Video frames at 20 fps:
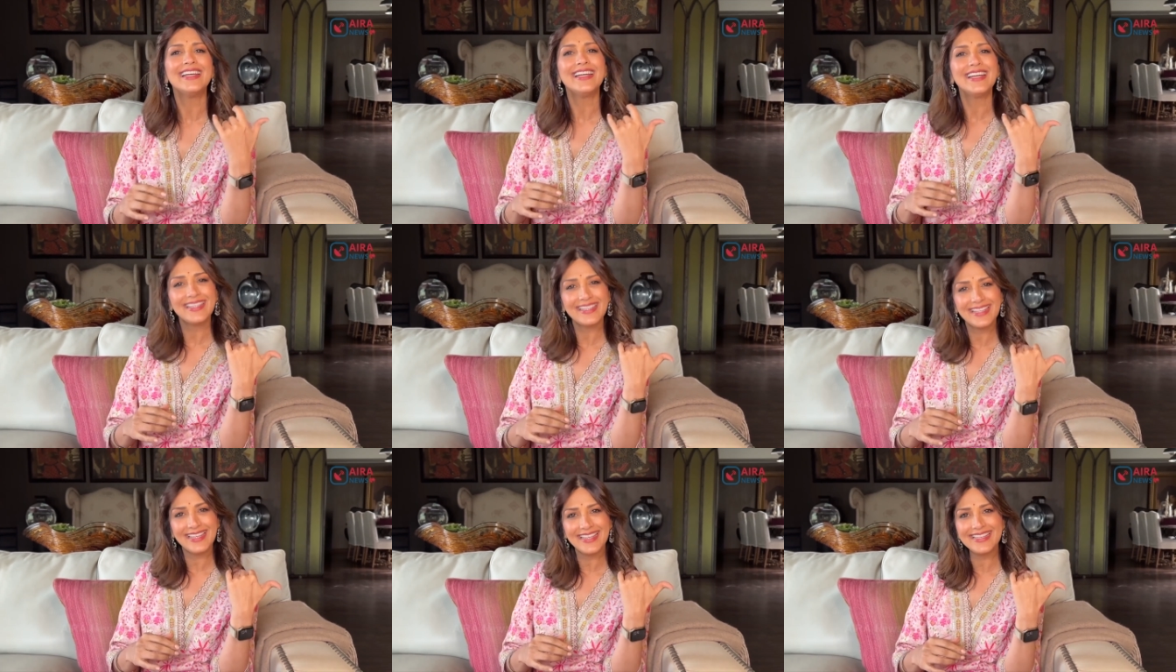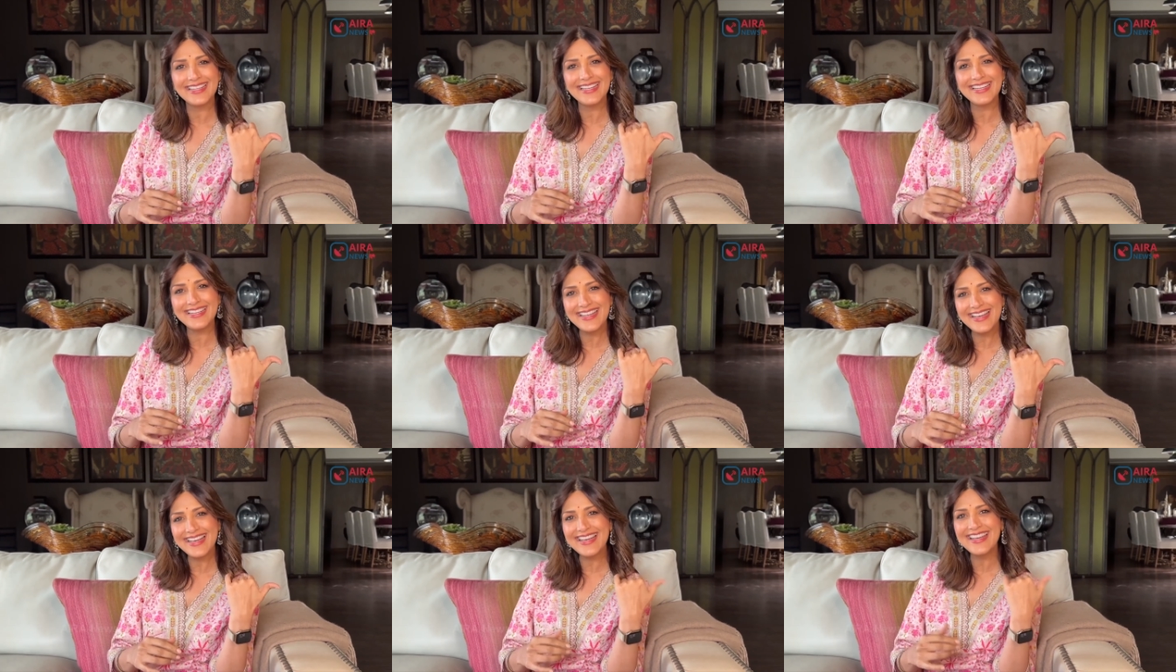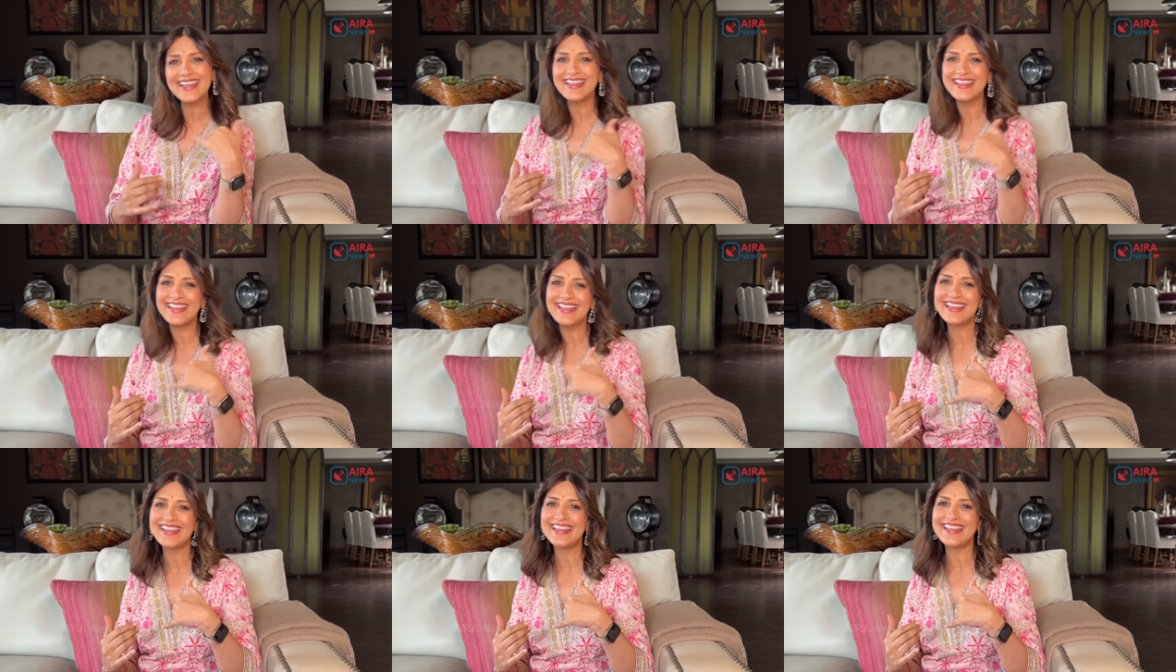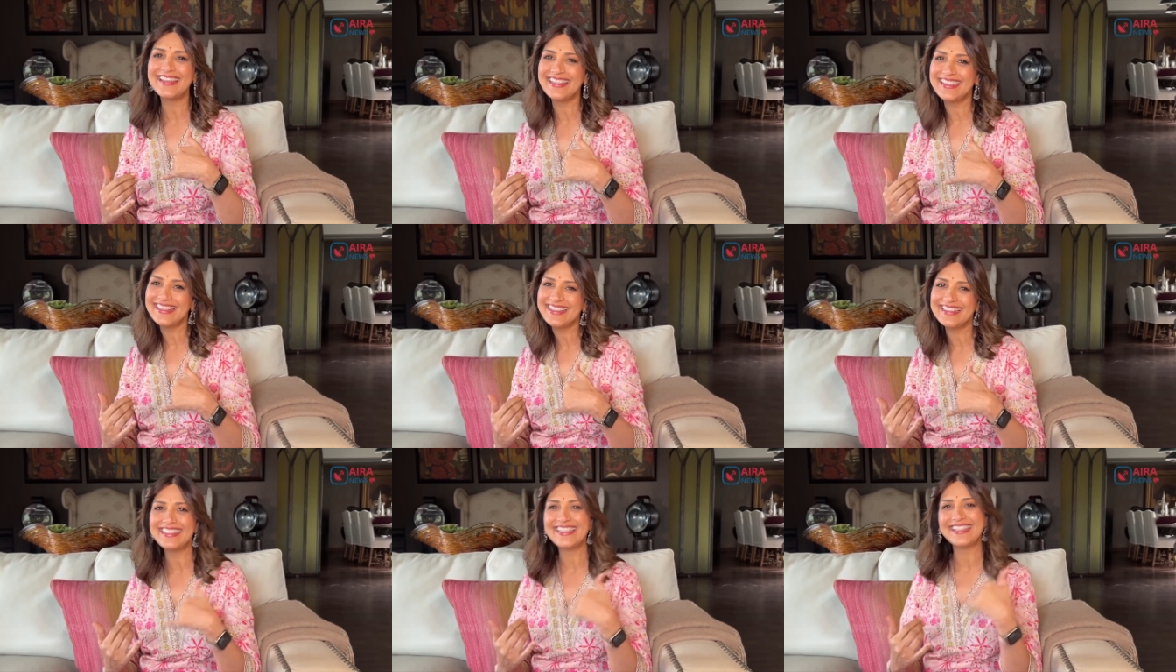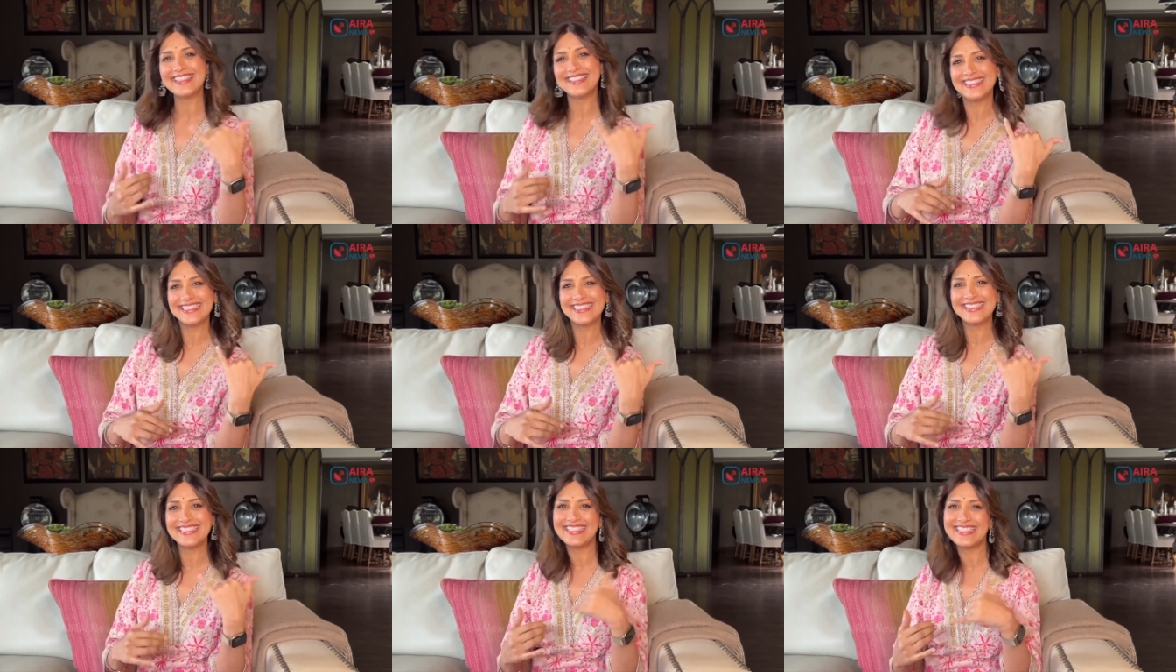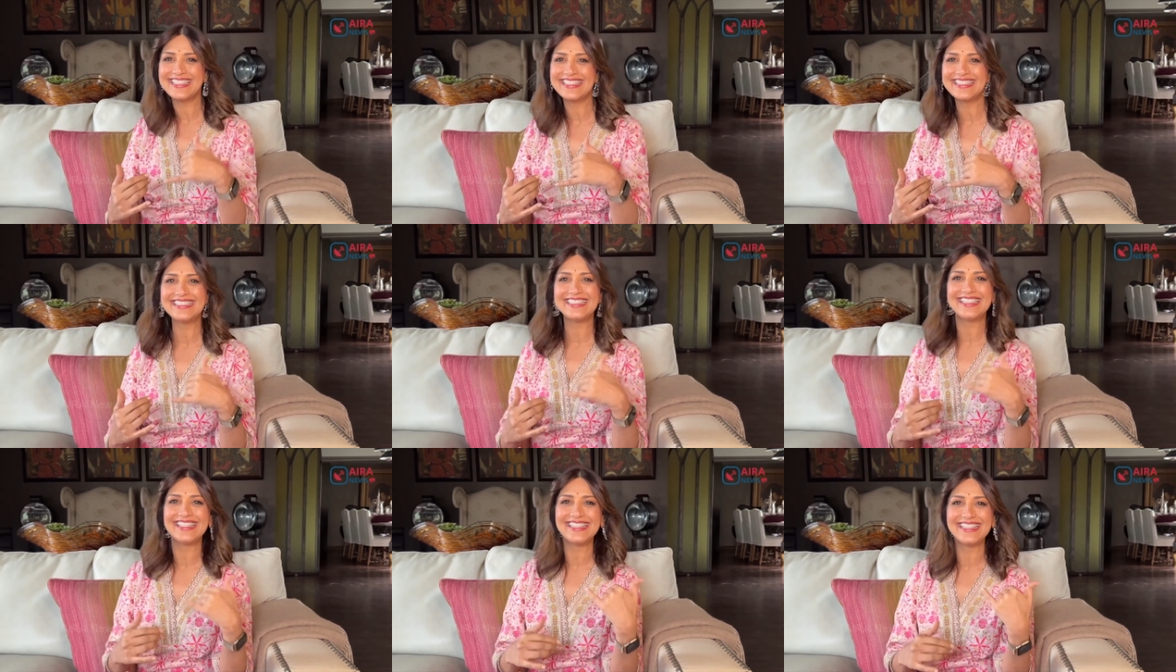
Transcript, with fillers: Na na na na na na na na na na na